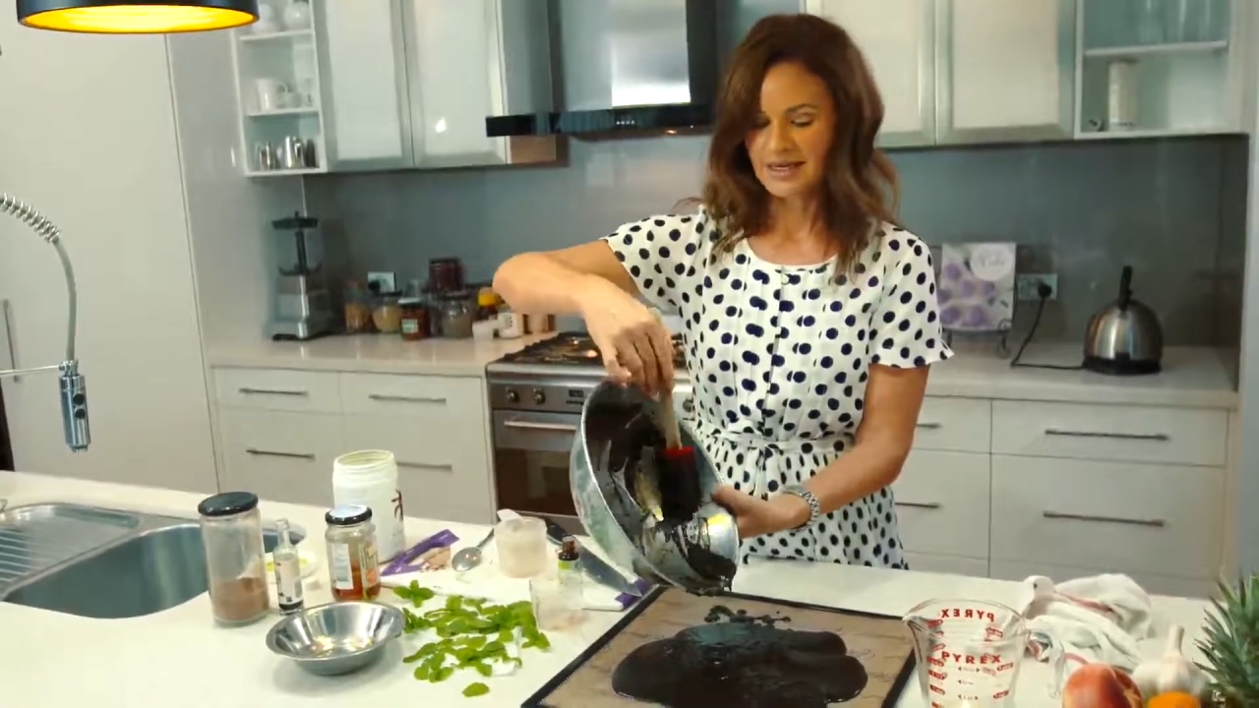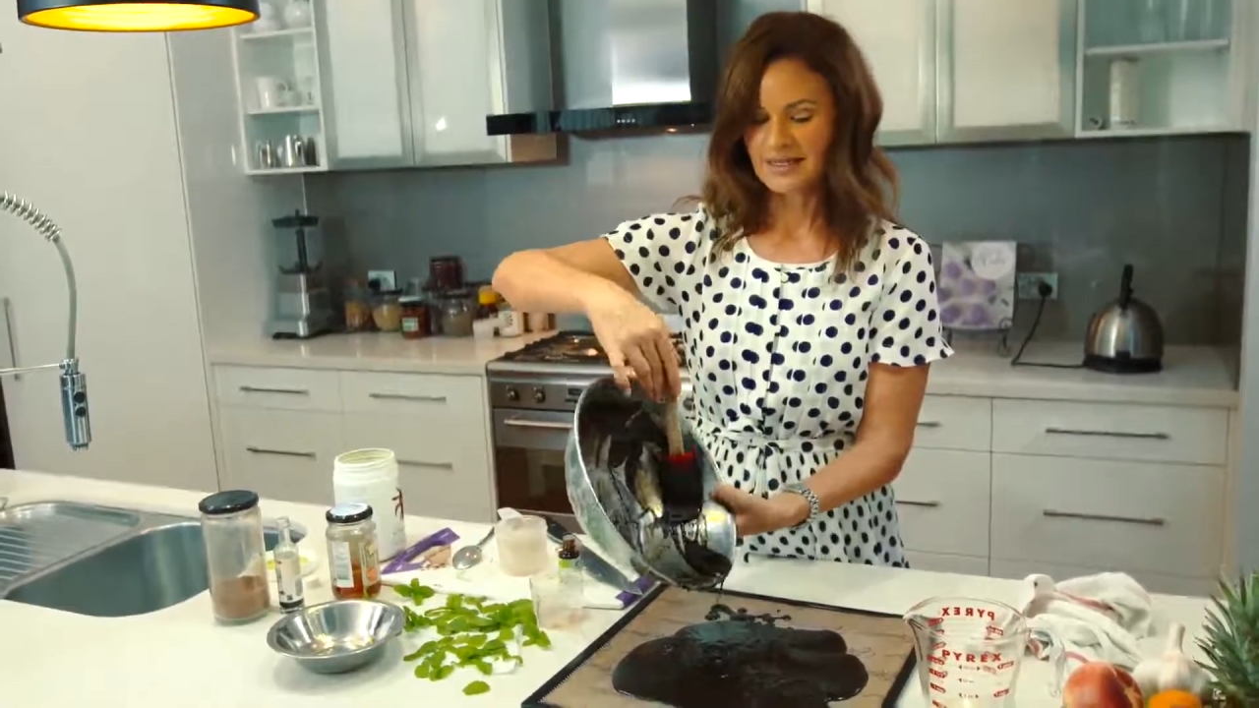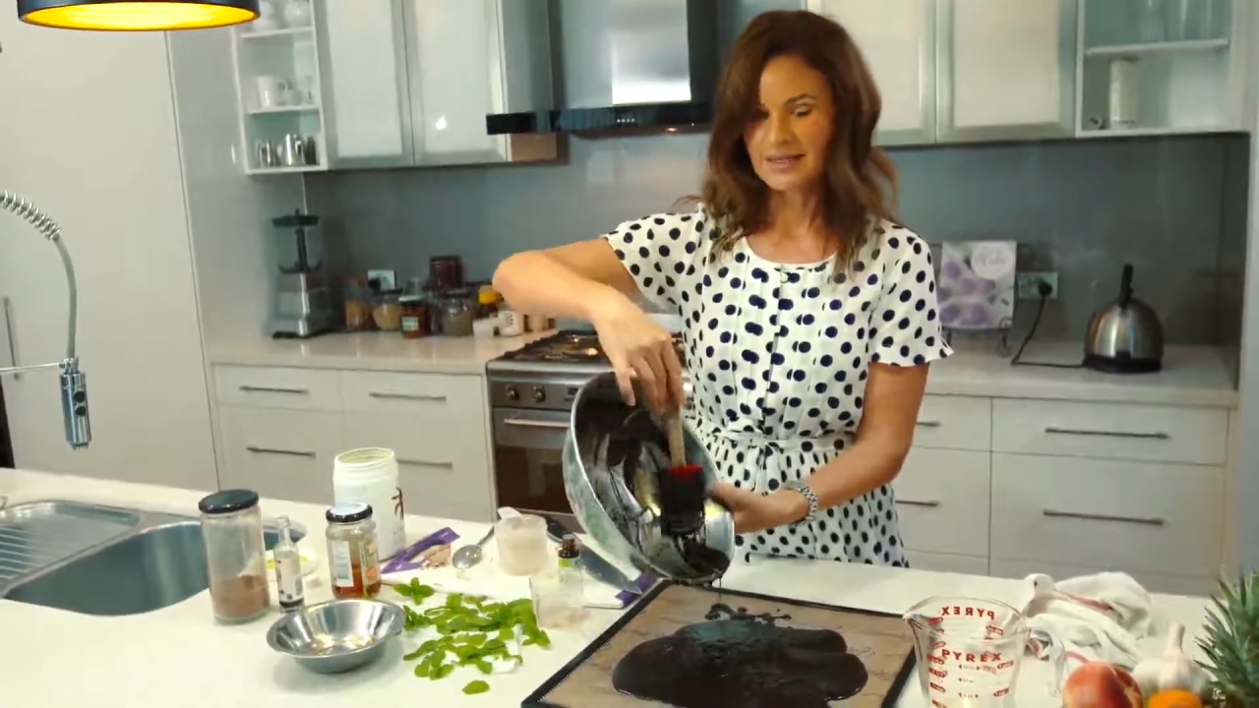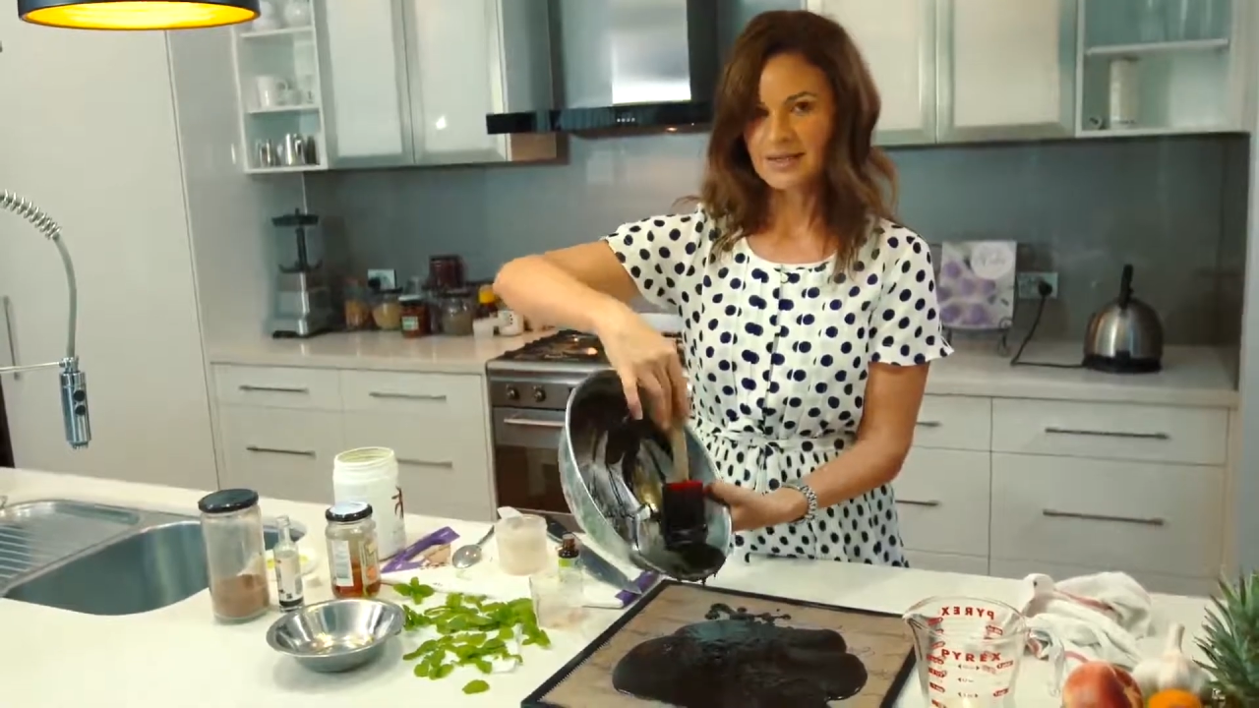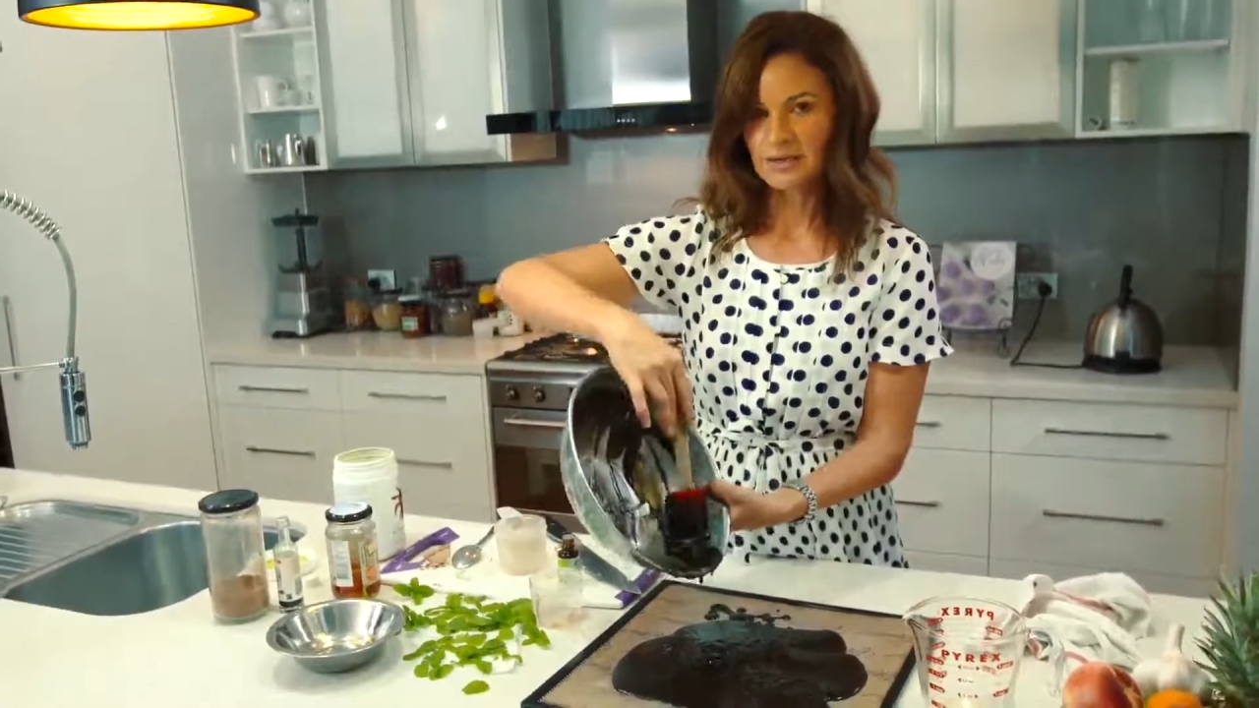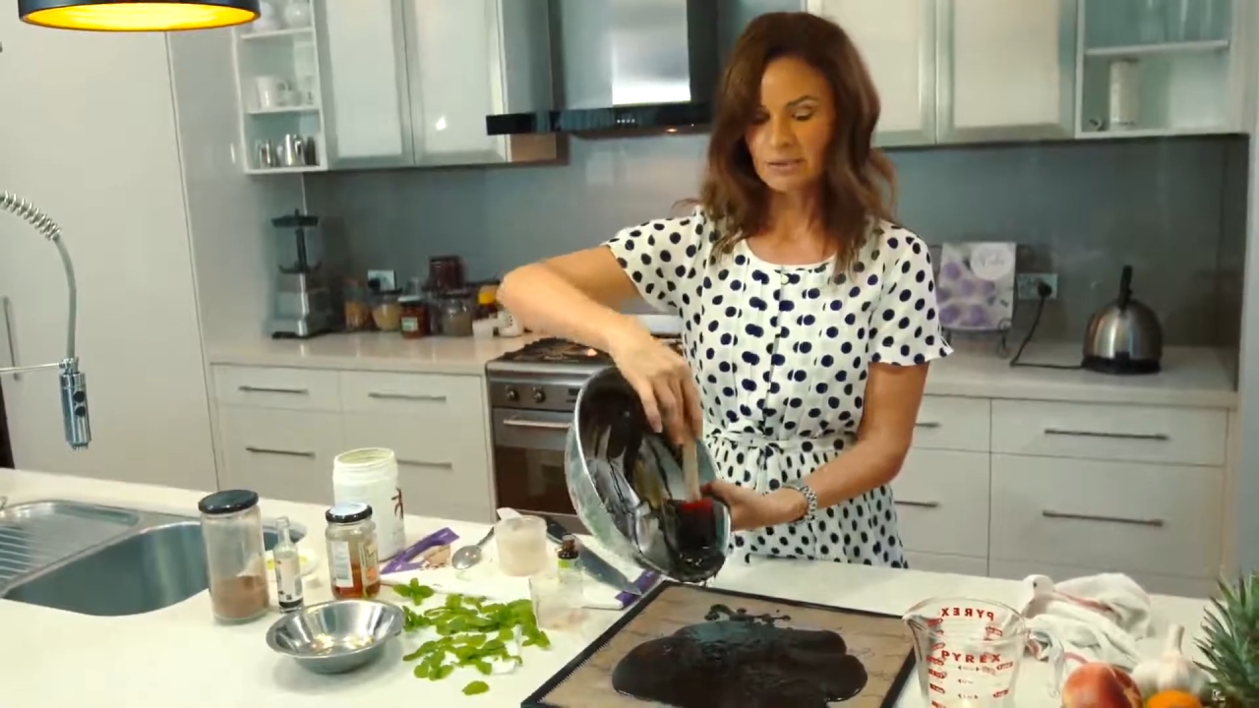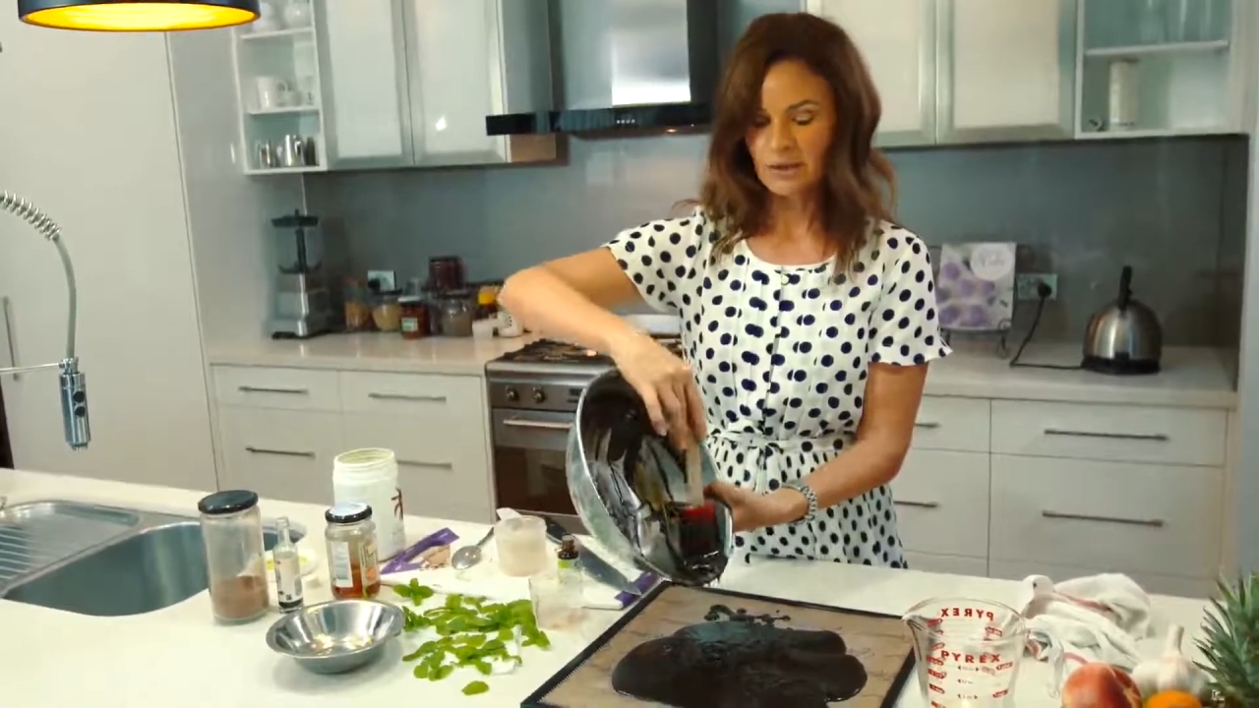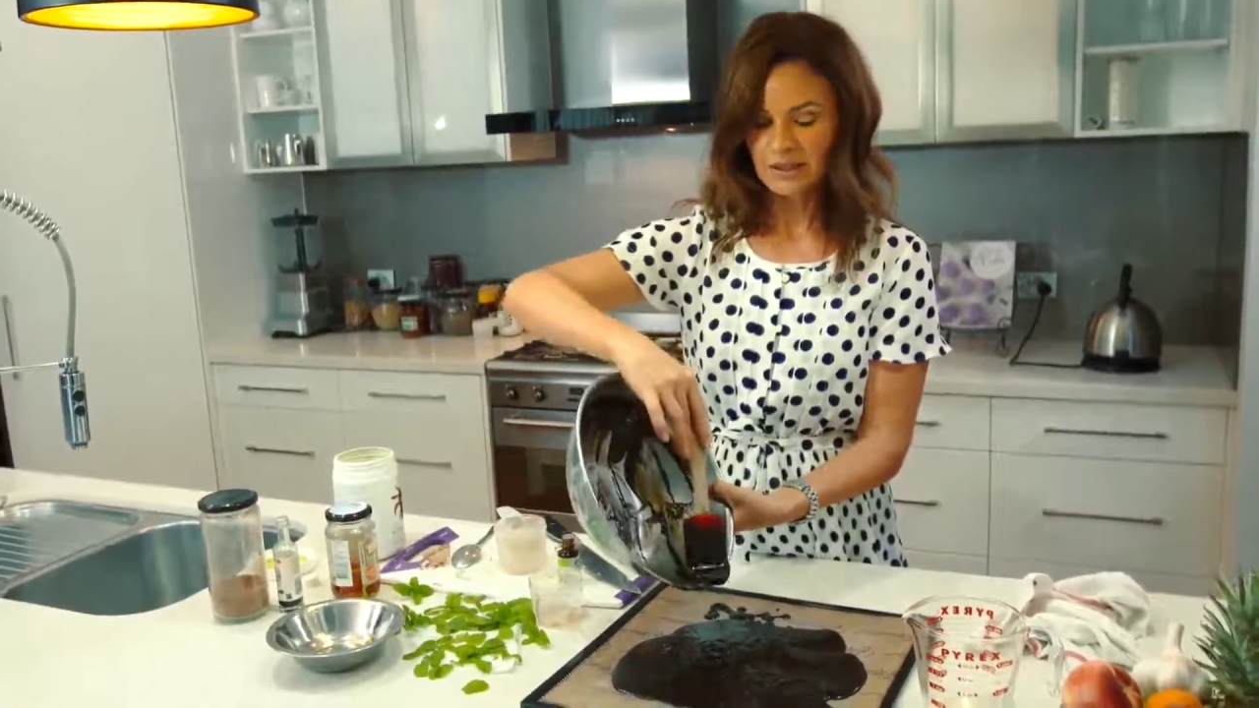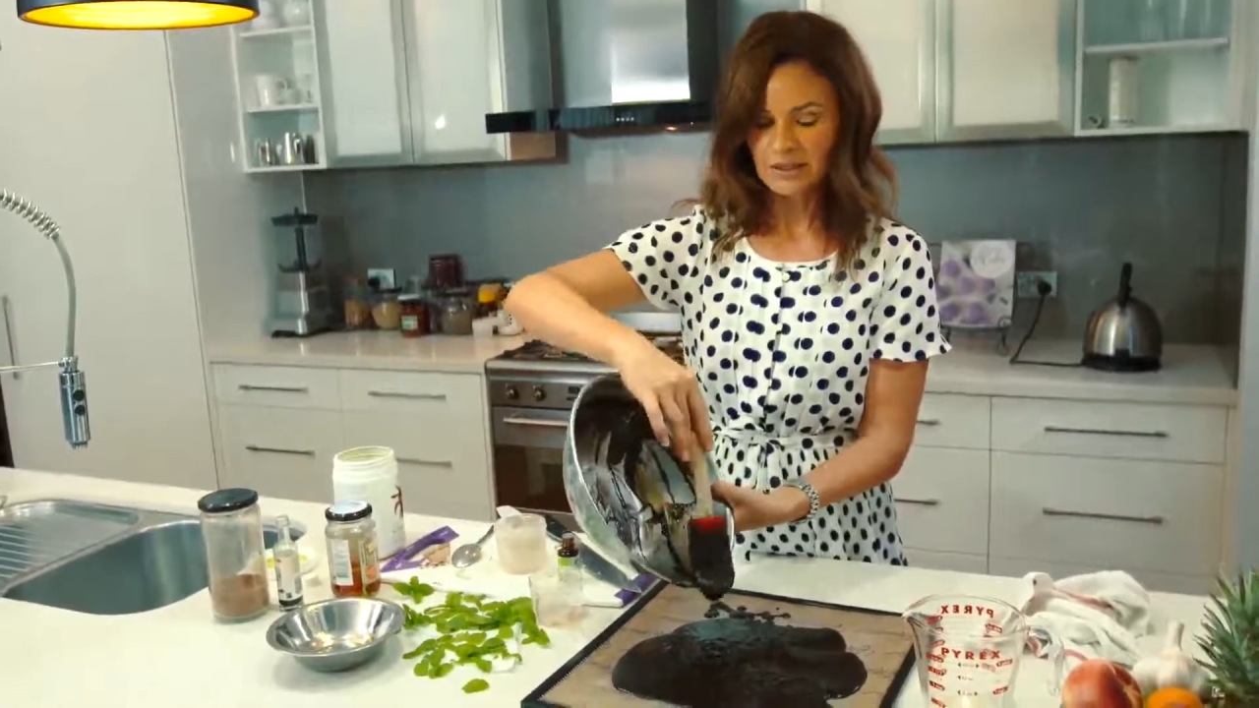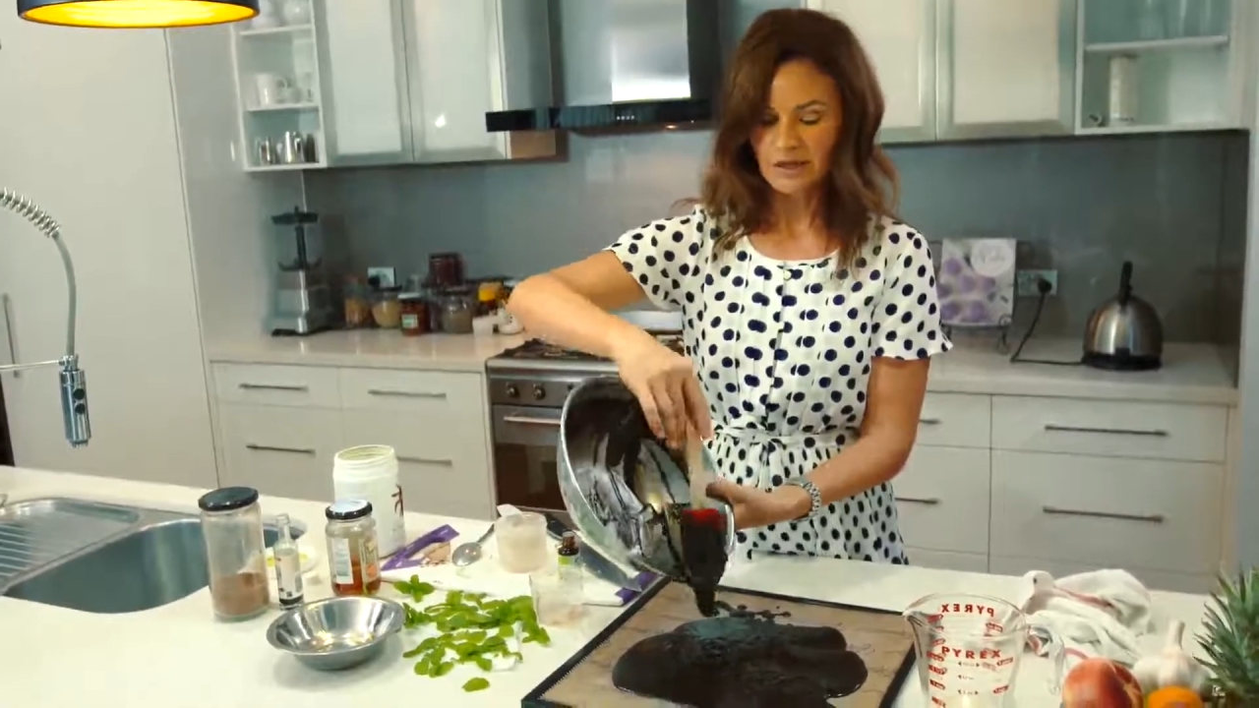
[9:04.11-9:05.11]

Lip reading: Single-pointed